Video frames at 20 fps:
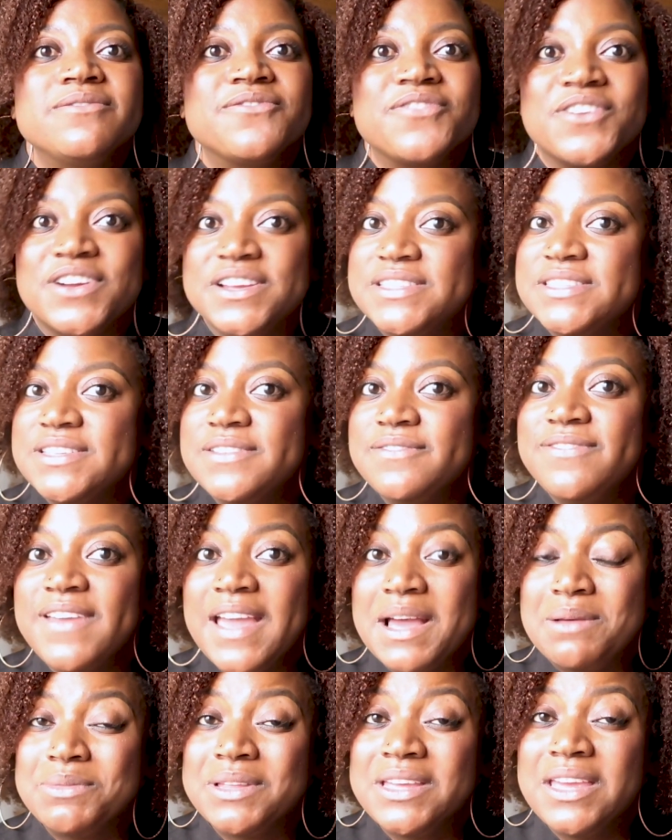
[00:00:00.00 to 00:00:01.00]
friends and
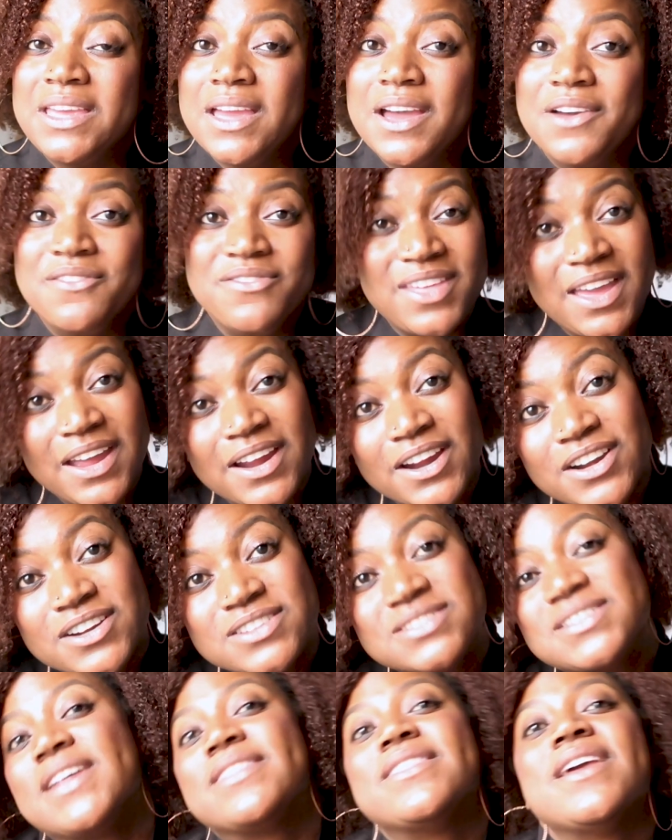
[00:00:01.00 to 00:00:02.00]
family of
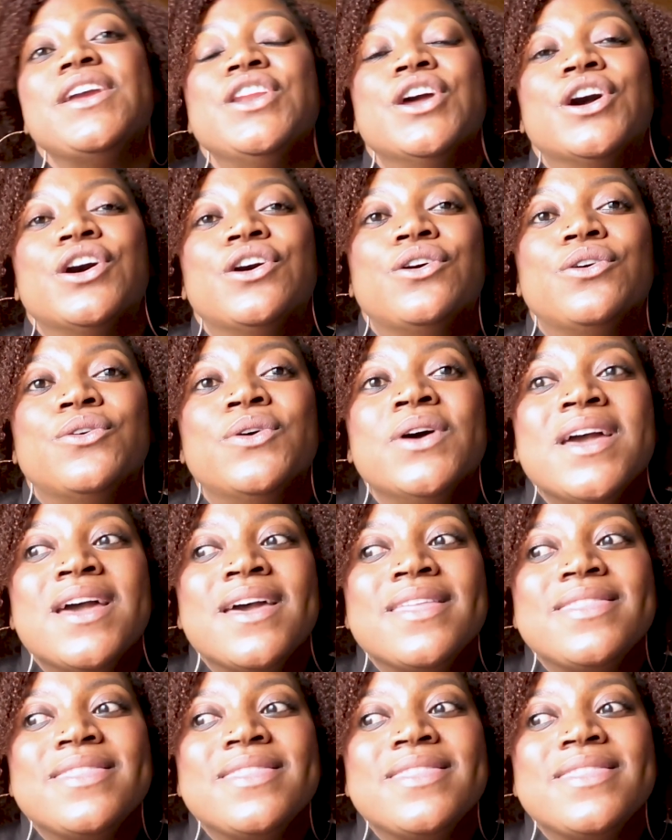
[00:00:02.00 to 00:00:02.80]
theirs that they know,